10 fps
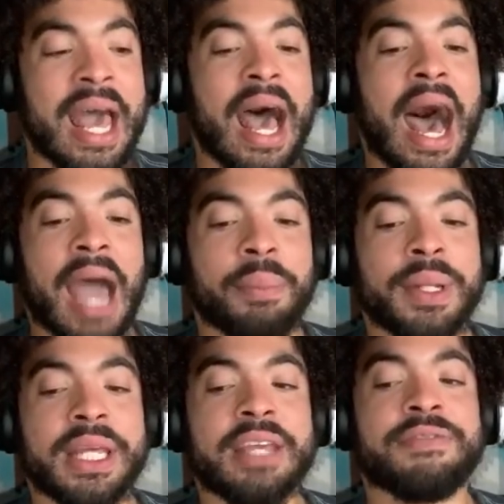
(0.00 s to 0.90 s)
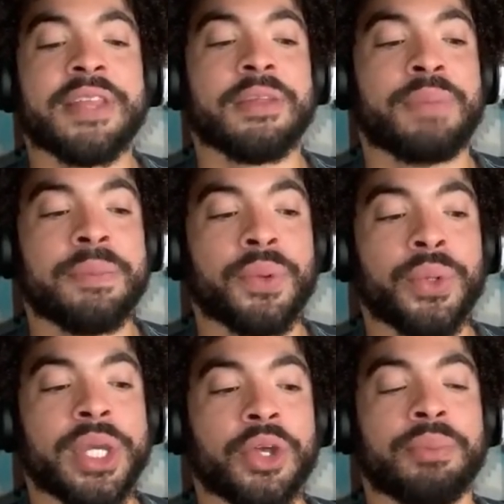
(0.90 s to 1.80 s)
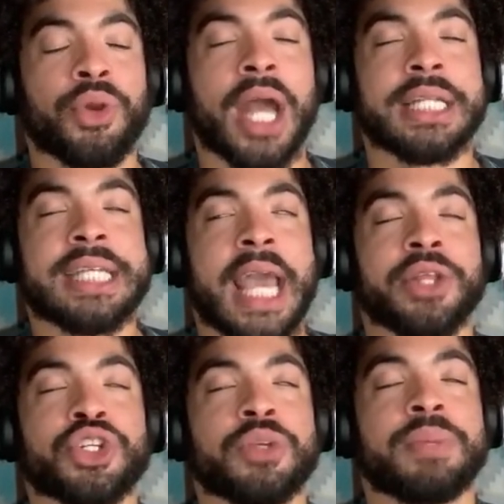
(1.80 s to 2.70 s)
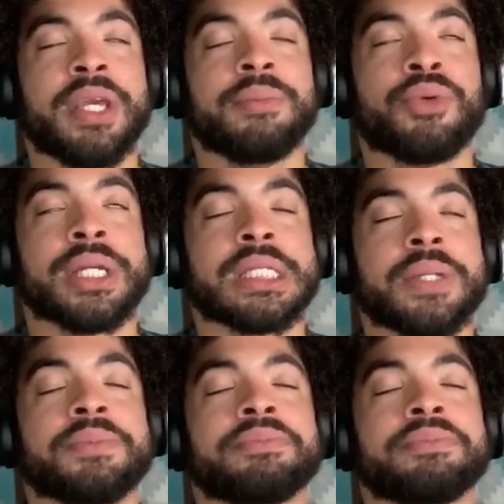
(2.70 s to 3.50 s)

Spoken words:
I believe that the people who killed Breonna Taylor should be in prison.